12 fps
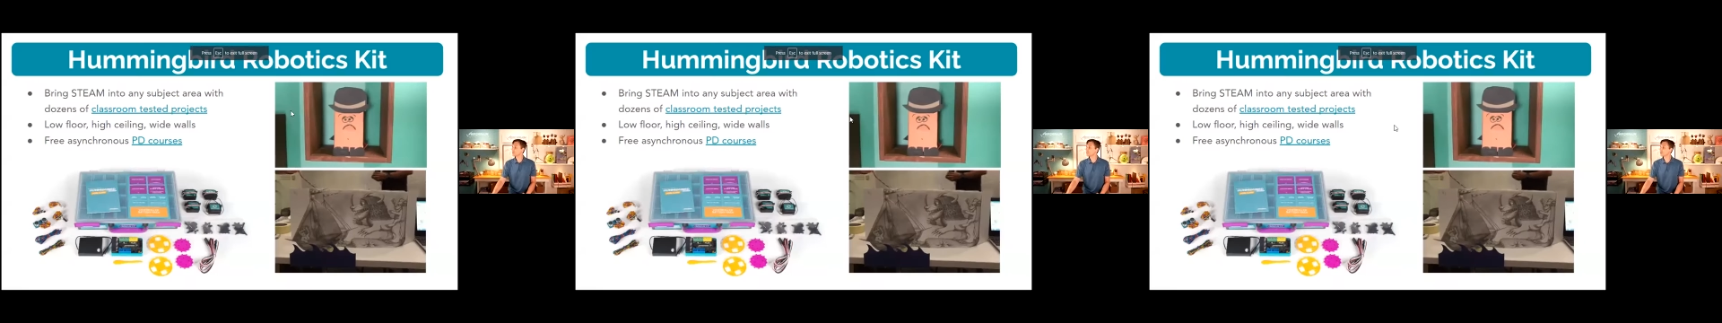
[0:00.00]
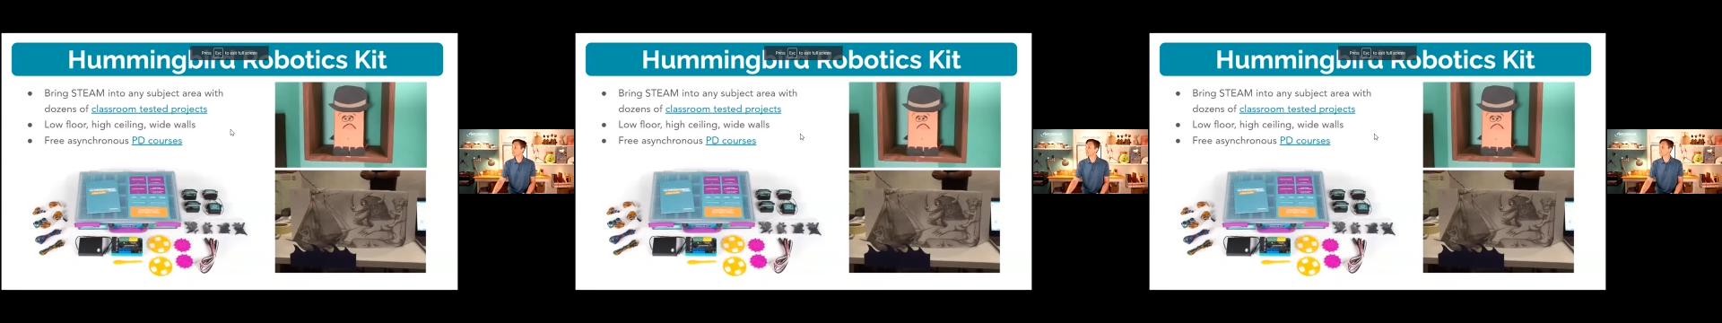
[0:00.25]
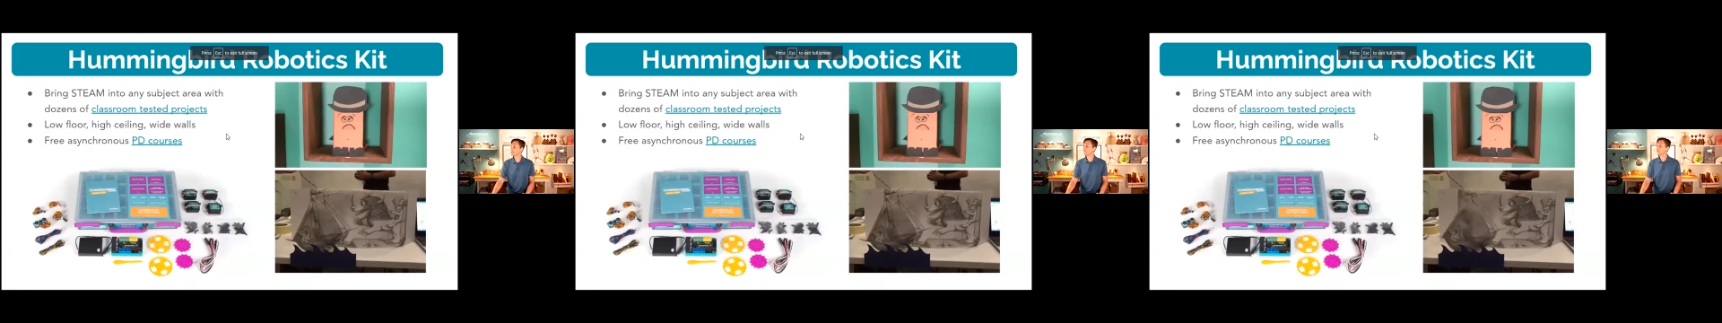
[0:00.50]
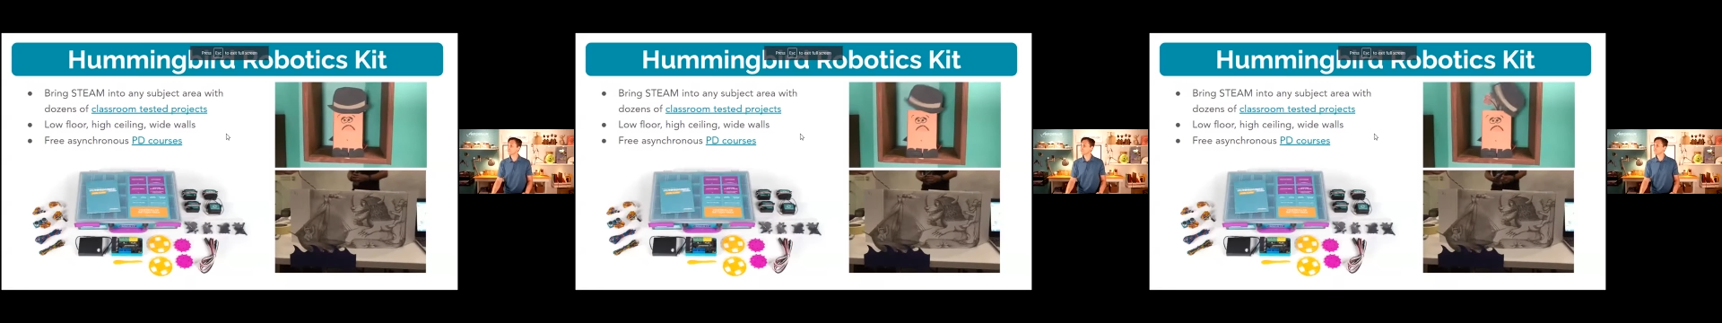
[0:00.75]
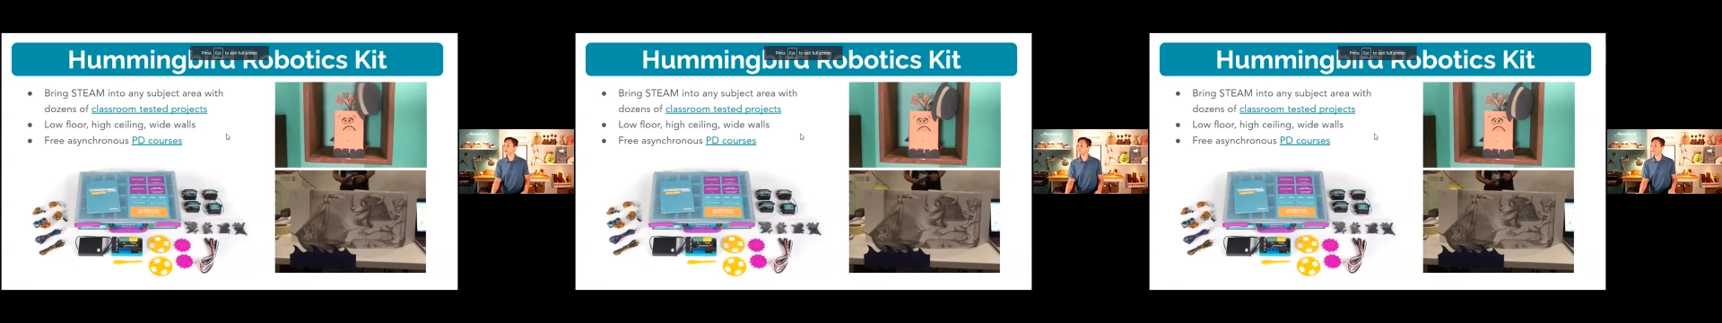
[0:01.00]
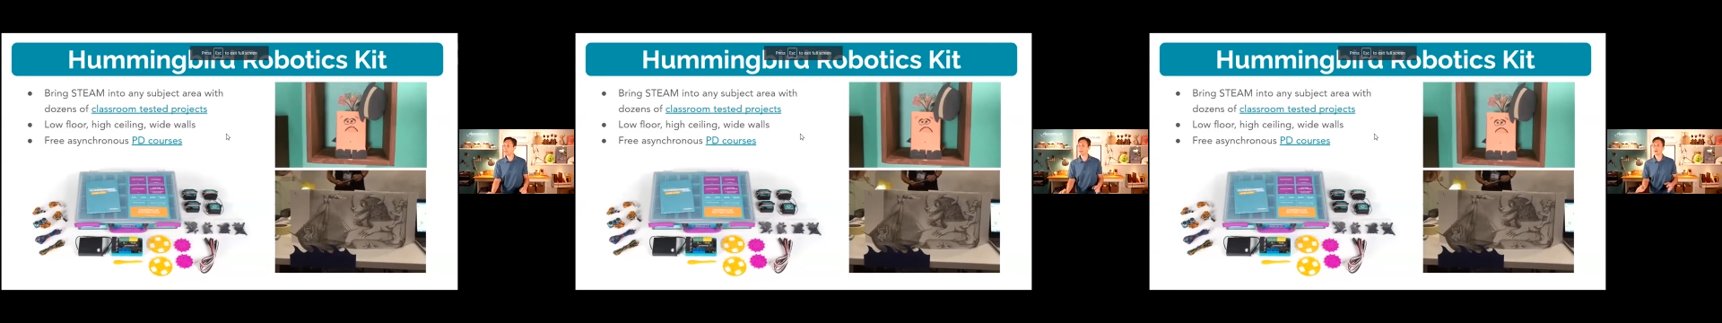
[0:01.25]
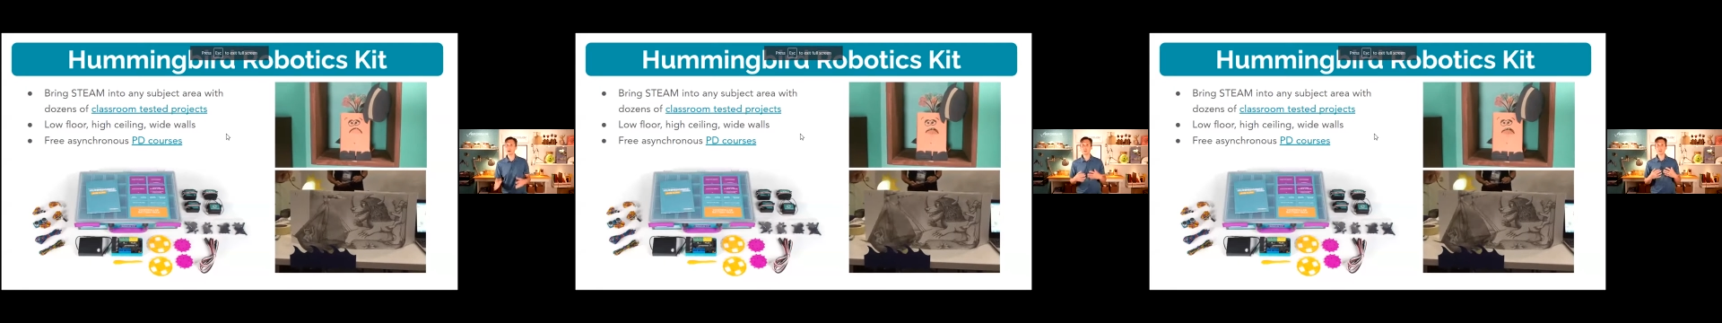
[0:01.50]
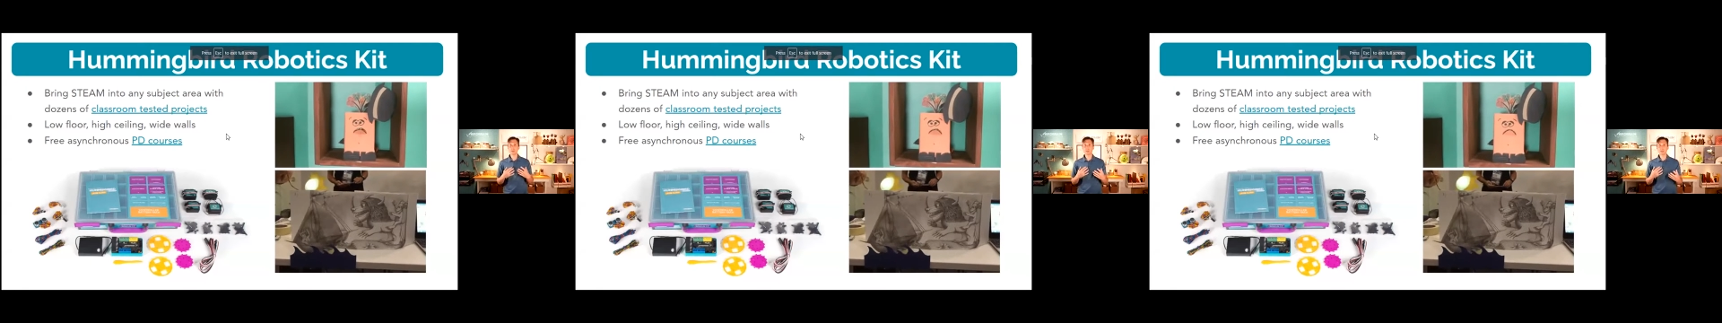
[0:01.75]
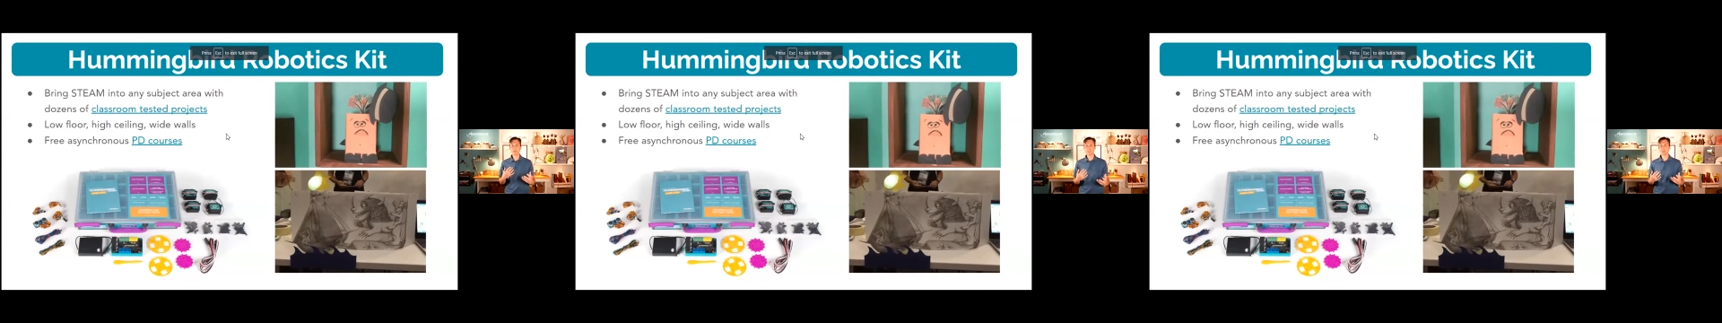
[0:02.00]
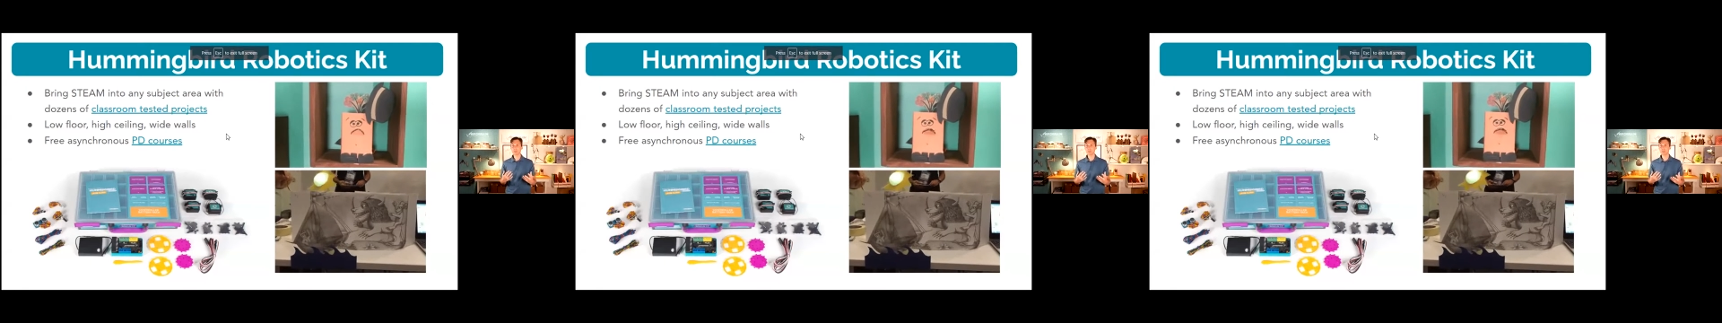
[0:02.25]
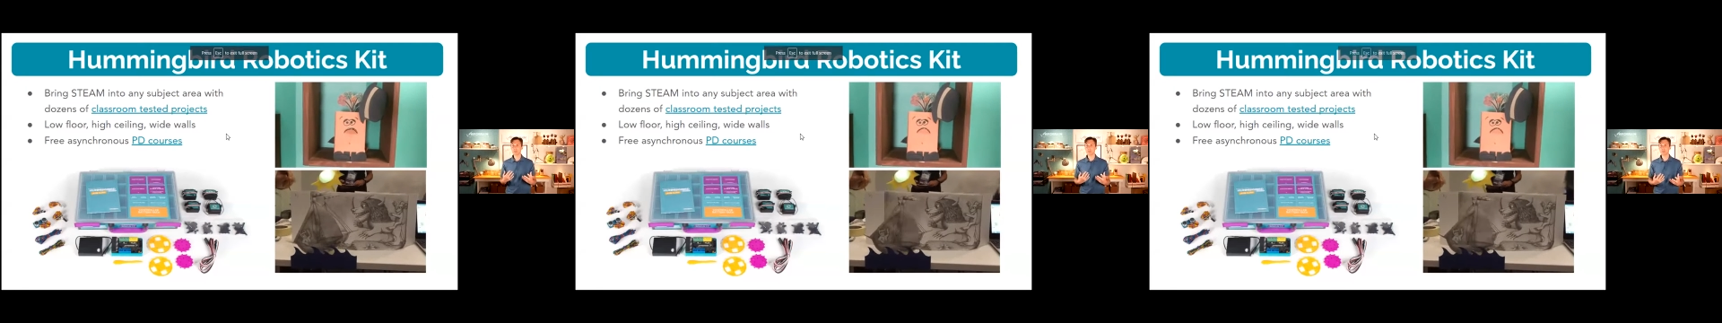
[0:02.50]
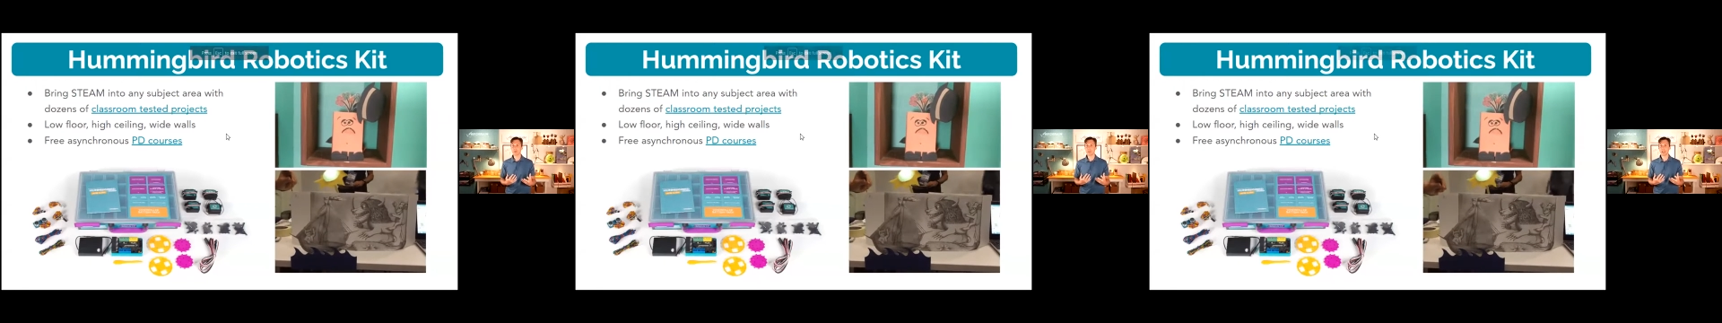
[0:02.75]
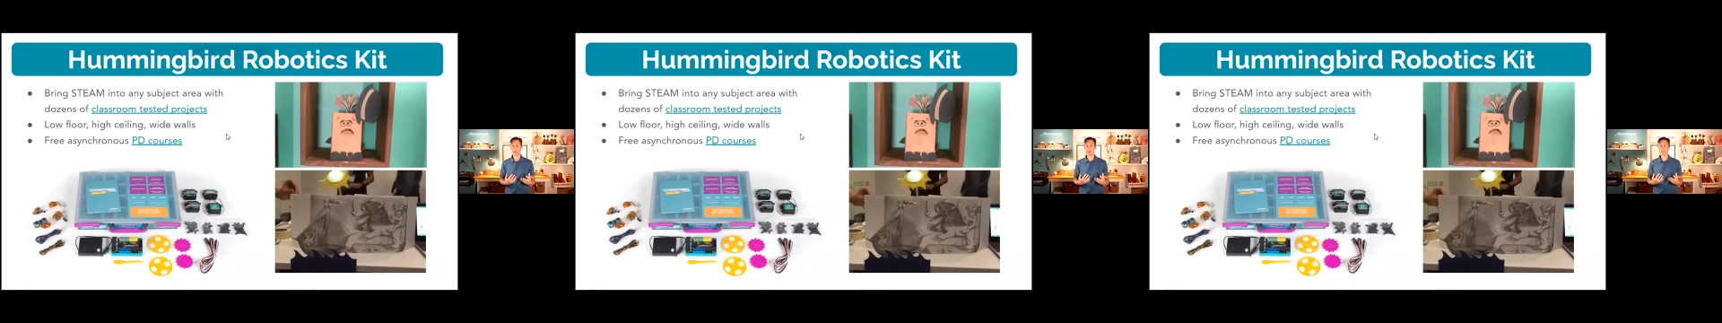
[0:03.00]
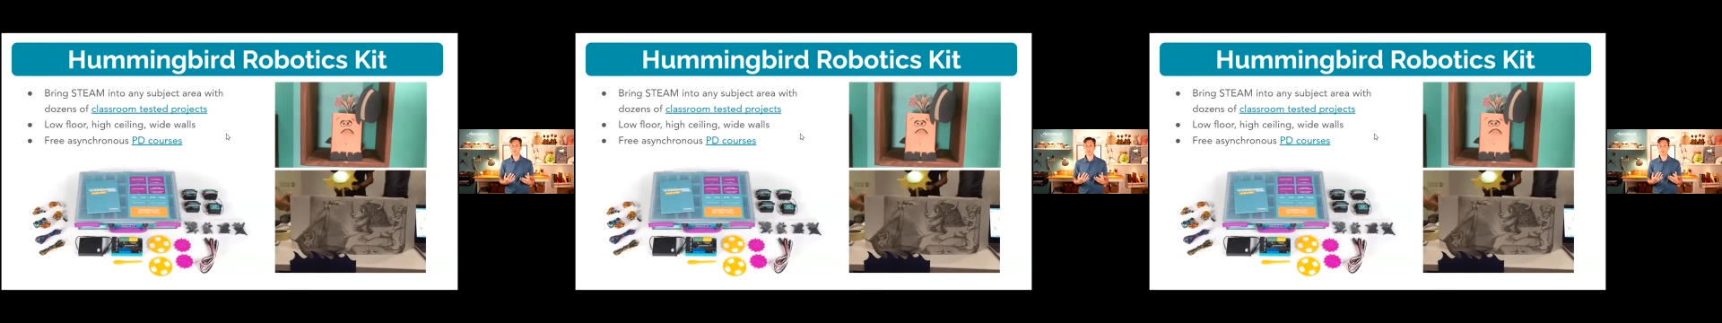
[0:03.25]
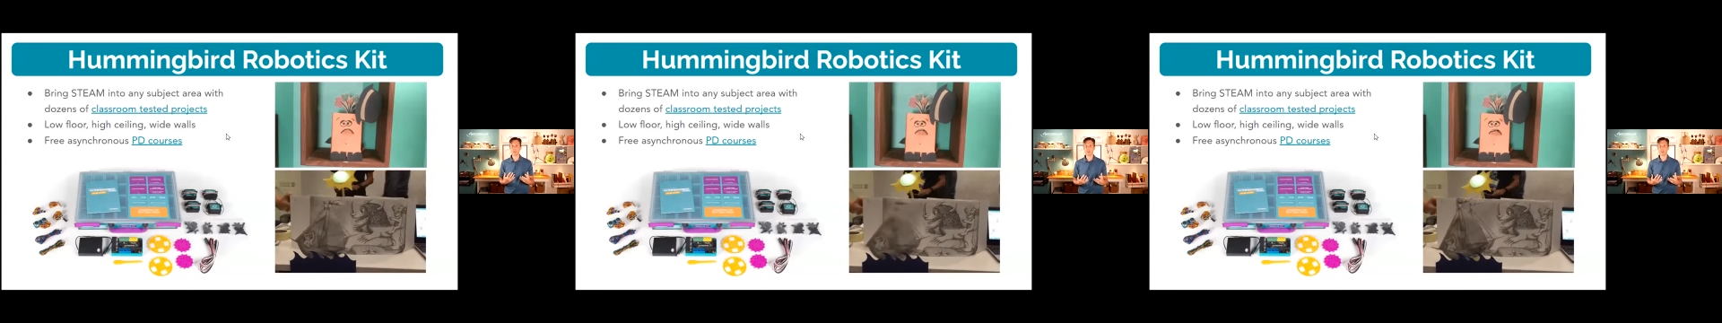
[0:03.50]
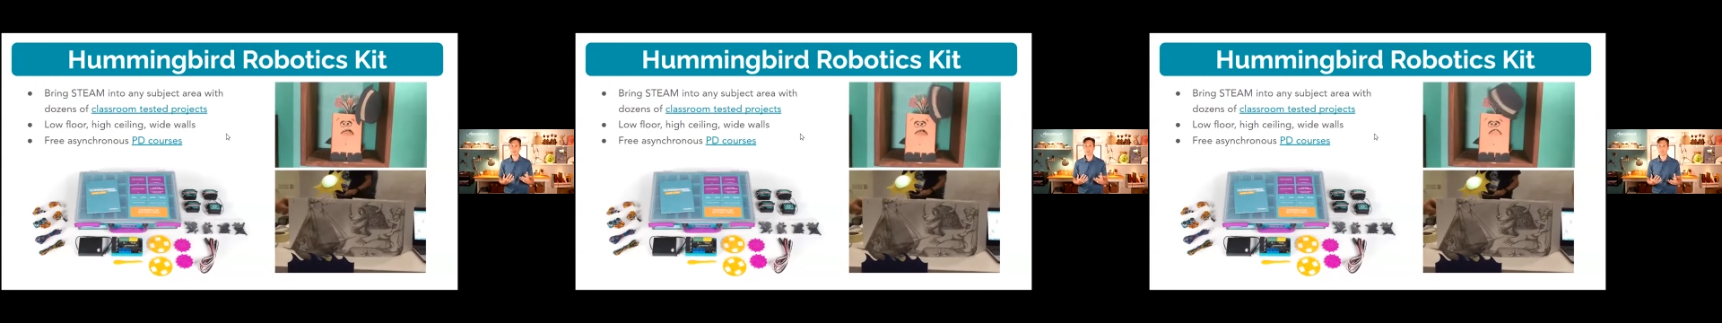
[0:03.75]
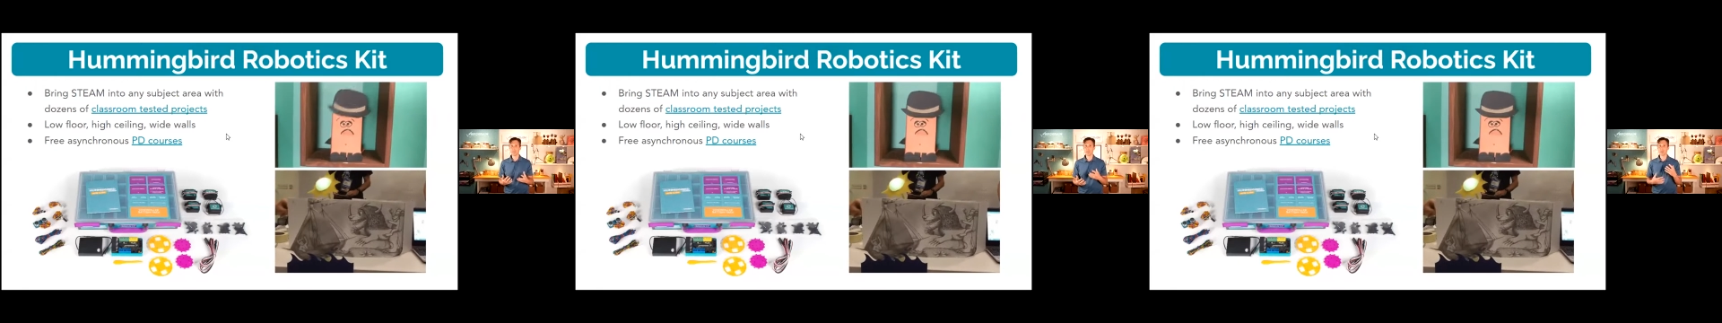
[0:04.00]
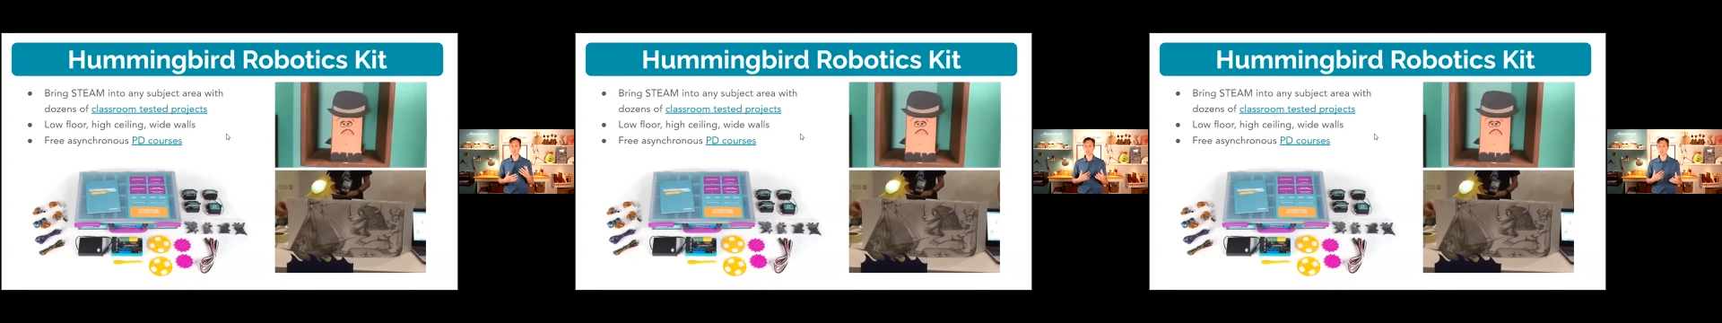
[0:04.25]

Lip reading: (no speaker visible)